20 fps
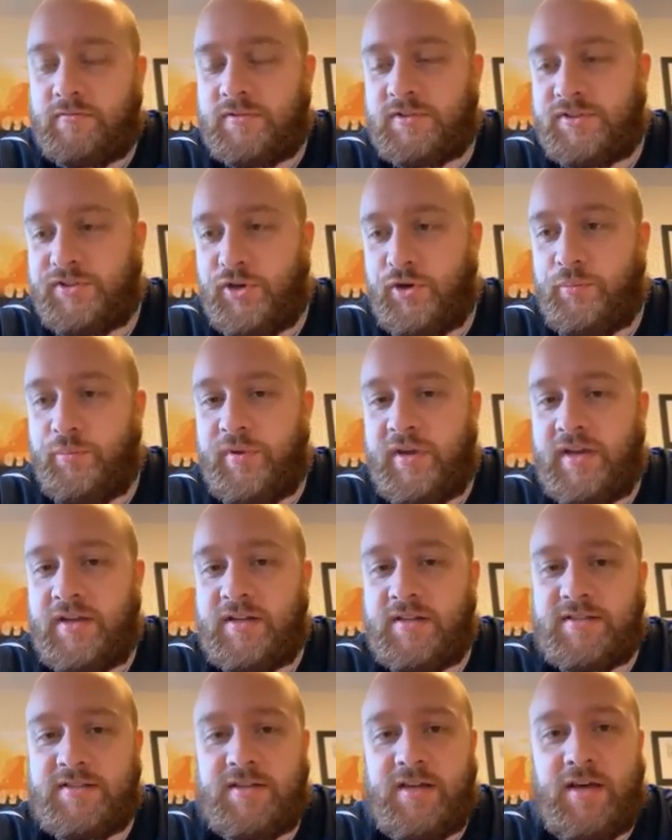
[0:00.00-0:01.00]
still unbeaten
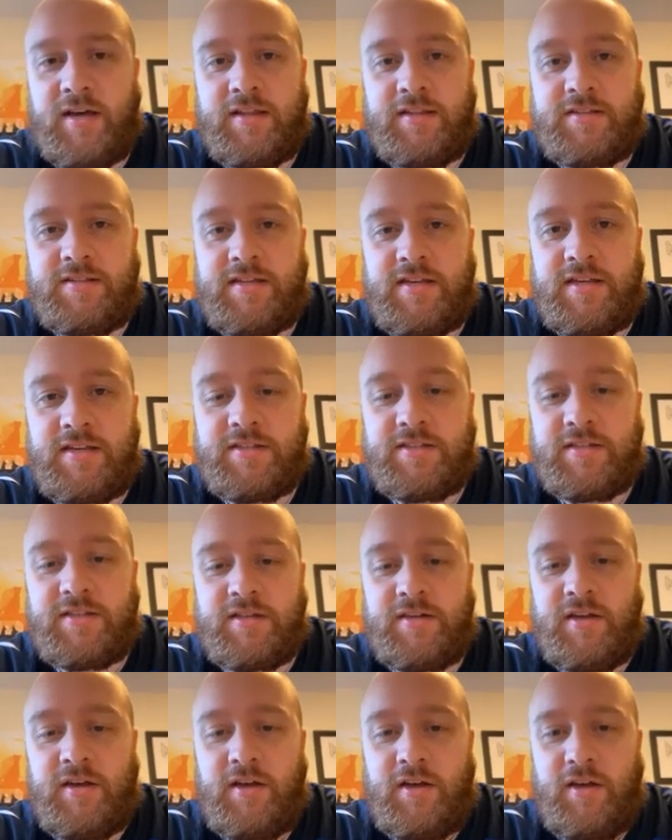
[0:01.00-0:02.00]
at the start of the
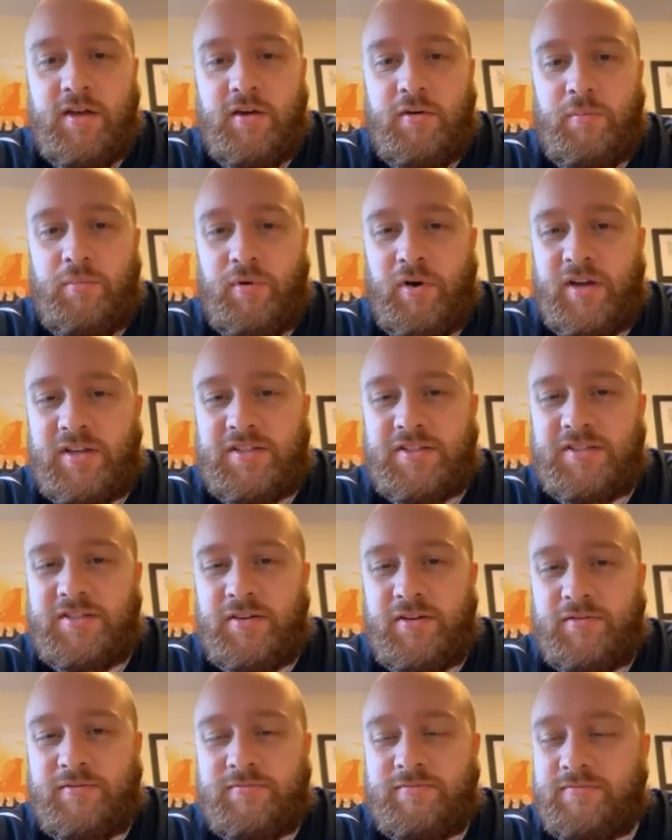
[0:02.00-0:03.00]
season. But I just
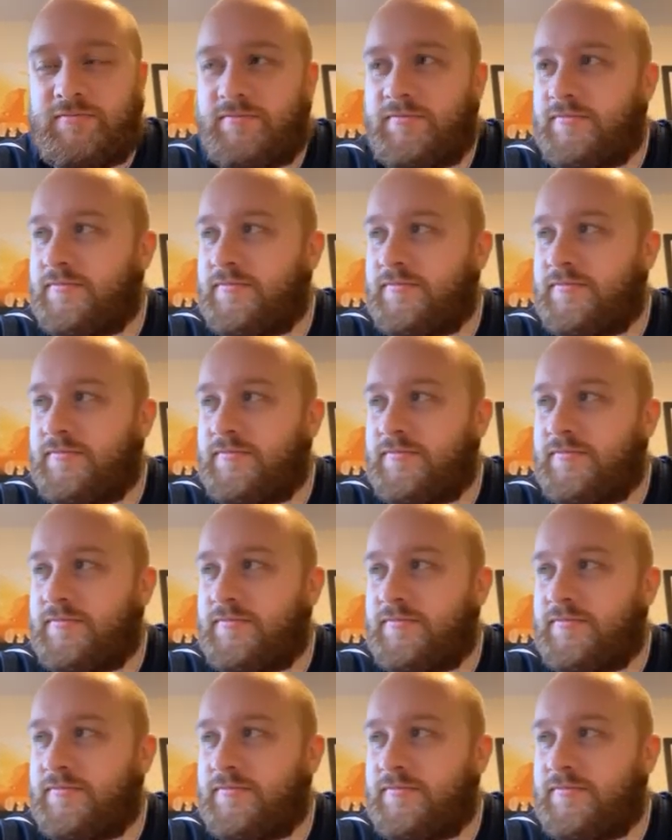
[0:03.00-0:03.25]
don't...